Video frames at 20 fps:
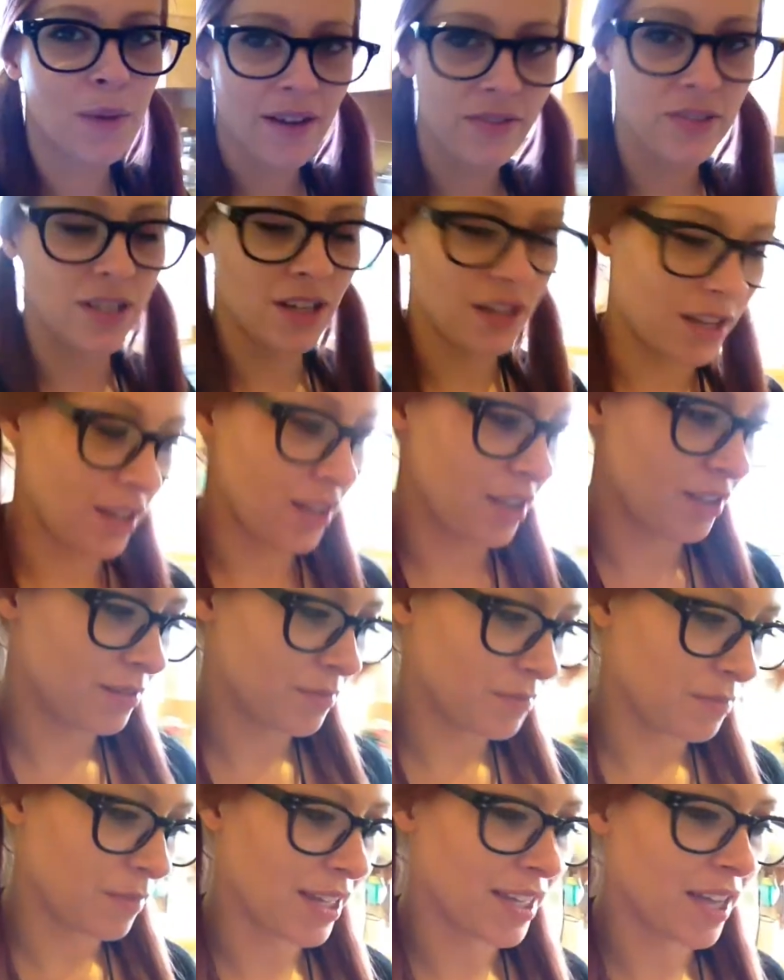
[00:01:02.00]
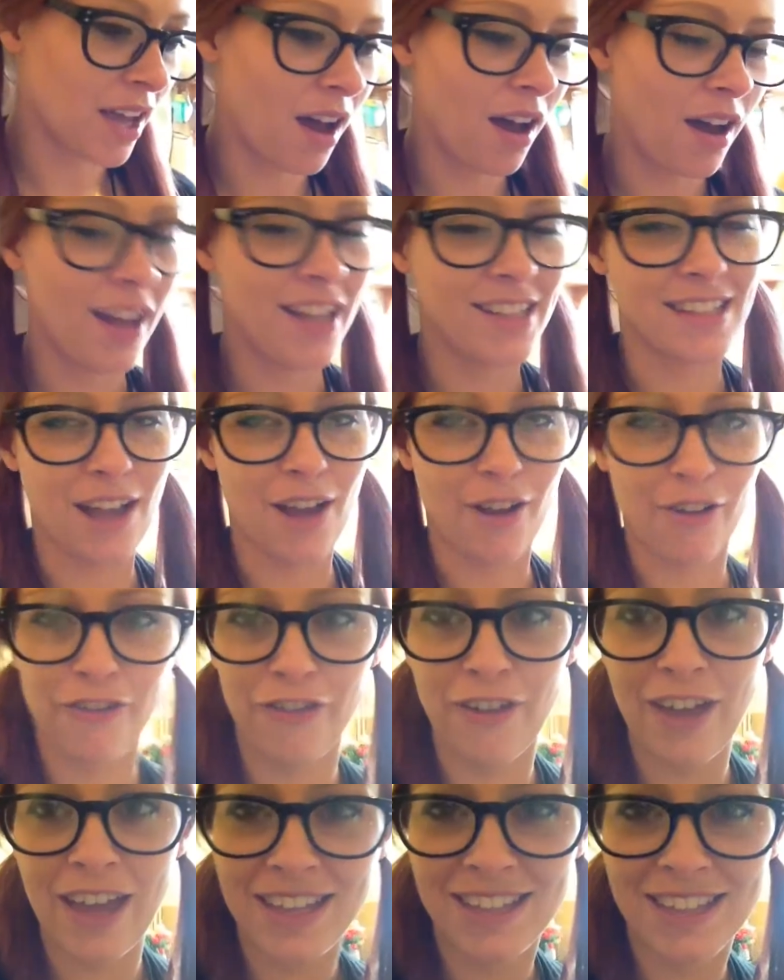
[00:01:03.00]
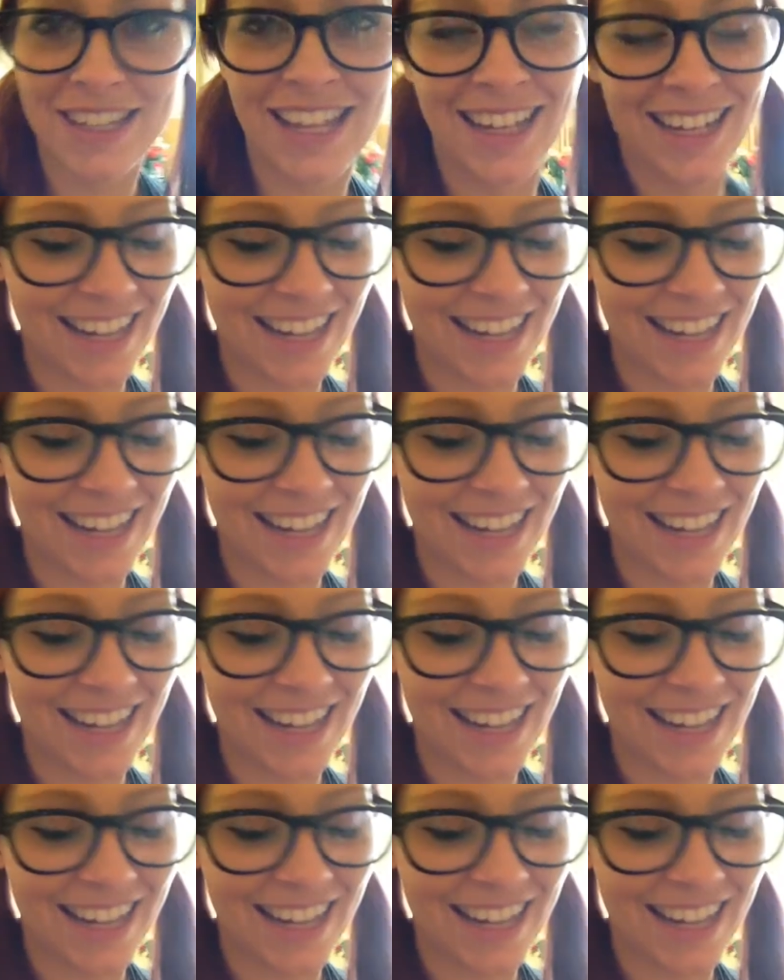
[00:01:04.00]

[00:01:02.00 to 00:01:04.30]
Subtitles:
after my car is now fixed, at